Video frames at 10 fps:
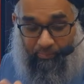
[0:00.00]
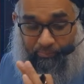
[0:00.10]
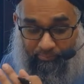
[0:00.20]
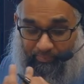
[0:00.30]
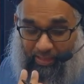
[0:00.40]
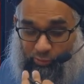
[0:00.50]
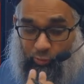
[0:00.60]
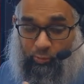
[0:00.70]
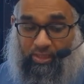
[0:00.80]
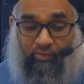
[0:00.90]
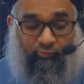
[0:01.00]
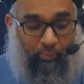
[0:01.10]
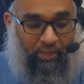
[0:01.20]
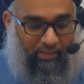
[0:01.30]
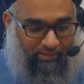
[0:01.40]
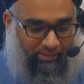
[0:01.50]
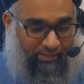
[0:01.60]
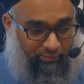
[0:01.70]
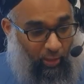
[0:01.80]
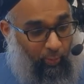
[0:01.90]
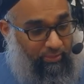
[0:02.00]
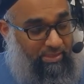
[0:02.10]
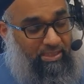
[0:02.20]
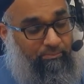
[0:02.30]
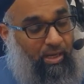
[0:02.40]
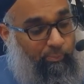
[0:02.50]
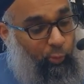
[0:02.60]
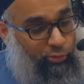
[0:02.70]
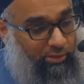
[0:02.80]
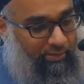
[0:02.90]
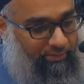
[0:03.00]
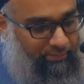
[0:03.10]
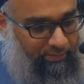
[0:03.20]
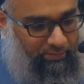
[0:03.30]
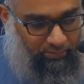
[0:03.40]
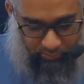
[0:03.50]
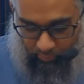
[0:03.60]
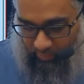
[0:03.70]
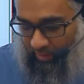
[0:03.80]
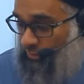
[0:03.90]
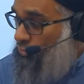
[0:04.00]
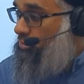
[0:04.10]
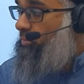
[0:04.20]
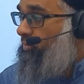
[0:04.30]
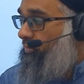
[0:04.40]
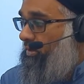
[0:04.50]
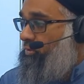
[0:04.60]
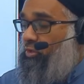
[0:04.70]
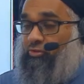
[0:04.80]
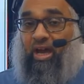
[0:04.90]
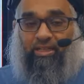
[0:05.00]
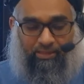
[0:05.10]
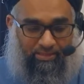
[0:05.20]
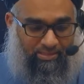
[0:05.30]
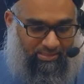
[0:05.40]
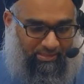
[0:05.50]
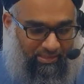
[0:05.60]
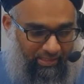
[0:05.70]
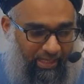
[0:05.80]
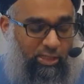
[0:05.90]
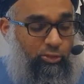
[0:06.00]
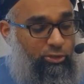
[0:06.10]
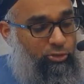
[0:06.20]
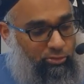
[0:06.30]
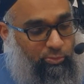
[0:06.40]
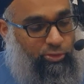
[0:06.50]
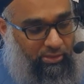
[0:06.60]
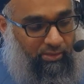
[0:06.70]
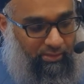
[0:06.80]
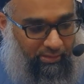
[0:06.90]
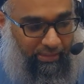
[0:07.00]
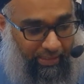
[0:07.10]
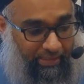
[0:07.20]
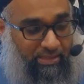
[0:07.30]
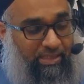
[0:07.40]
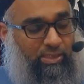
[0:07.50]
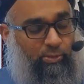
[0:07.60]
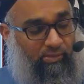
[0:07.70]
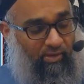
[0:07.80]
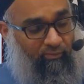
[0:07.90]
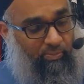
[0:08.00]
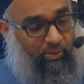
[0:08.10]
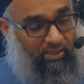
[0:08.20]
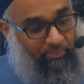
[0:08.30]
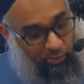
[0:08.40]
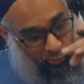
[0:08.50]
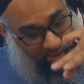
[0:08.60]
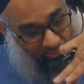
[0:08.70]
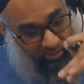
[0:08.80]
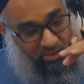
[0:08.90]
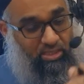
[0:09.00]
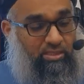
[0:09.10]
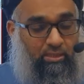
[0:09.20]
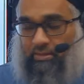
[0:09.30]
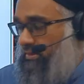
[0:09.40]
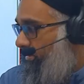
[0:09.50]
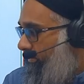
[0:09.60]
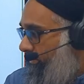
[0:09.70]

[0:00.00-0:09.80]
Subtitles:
make sure you give for me. So I want this in my portion. So Allah, distribute for us, or grant us in your distribution. In the things that you give everybody, make sure you give me these things.